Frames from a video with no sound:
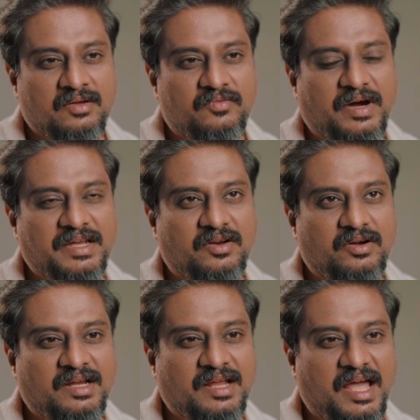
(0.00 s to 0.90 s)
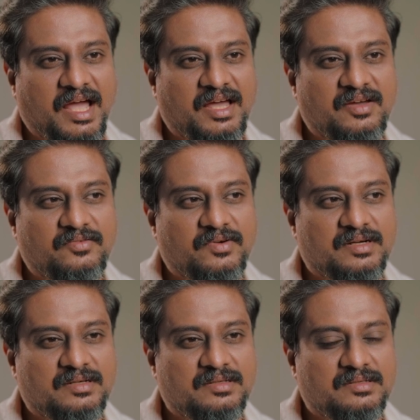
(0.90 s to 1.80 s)
why not have
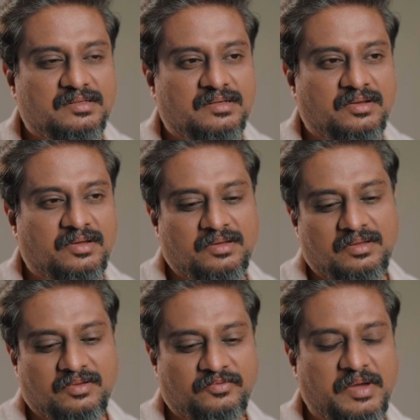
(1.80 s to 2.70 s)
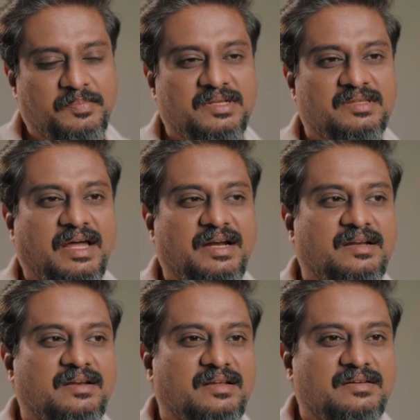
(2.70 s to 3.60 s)
a weapon
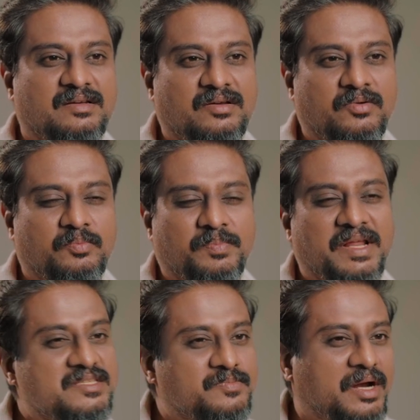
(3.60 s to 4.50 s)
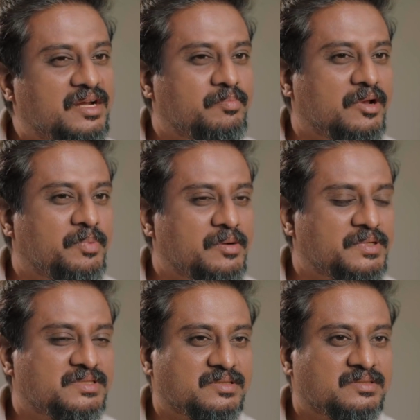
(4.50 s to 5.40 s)
that plays multiple
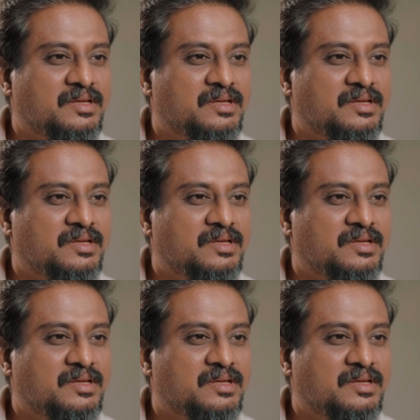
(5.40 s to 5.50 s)
purposes?